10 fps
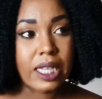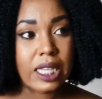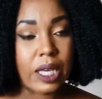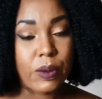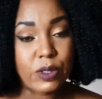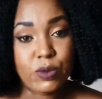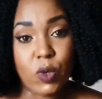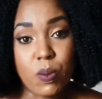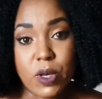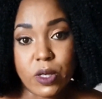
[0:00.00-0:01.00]
there was
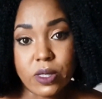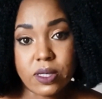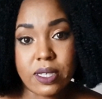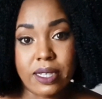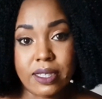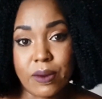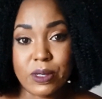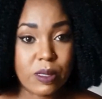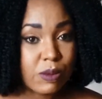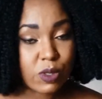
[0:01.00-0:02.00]
rumors that there
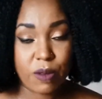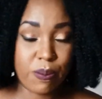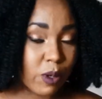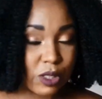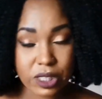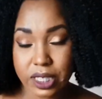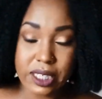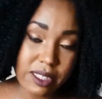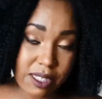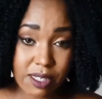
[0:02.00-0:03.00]
was some sort of
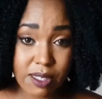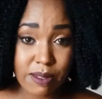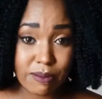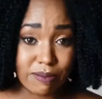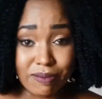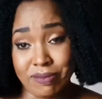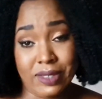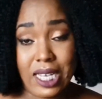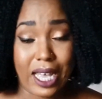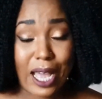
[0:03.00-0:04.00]
Portuguese,
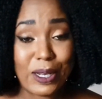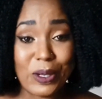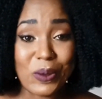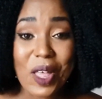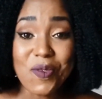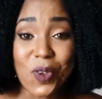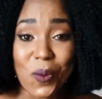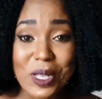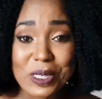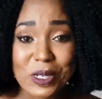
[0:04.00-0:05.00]
I don't know,
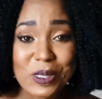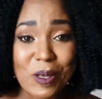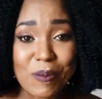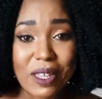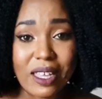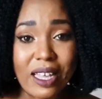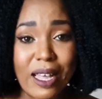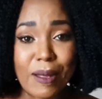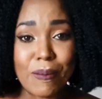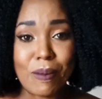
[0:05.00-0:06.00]
influencer or something
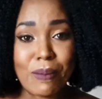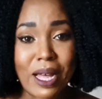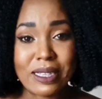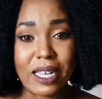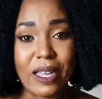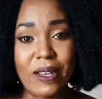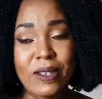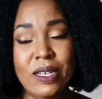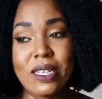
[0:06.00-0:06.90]
back there.